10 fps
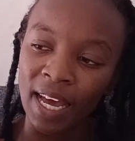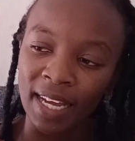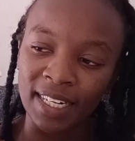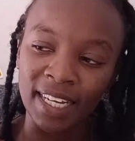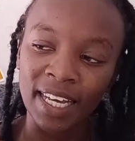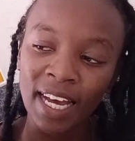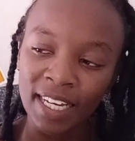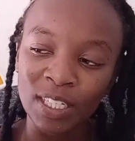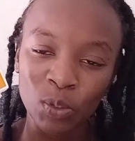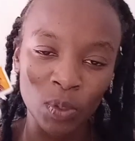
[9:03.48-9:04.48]
and I
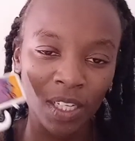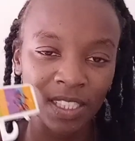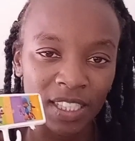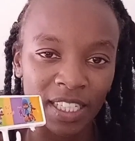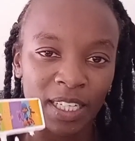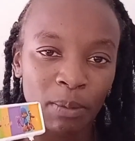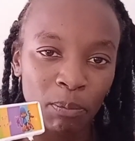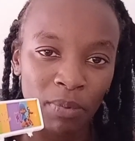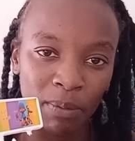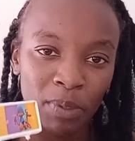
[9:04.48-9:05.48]
hang it where she can
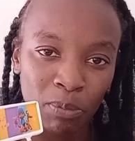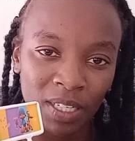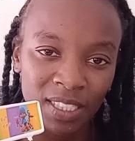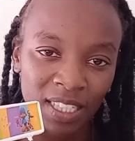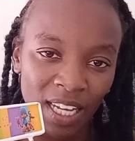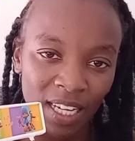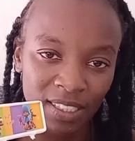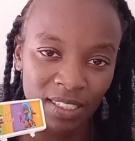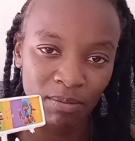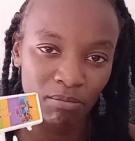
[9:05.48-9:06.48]
be placing her
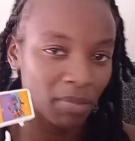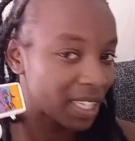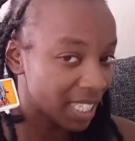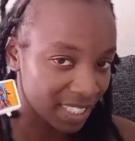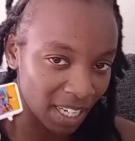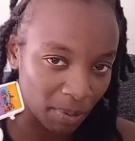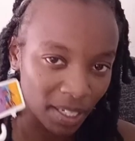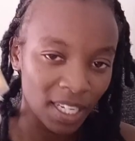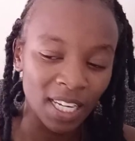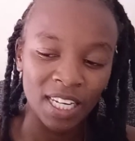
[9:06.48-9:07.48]
bathing
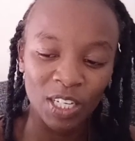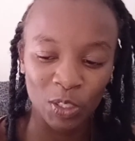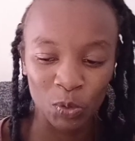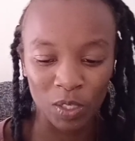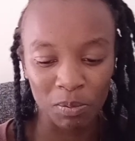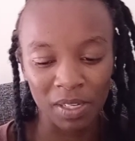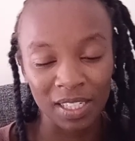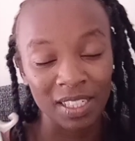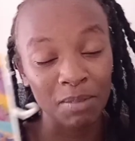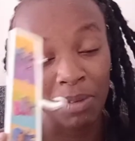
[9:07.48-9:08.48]
towel it will be ideal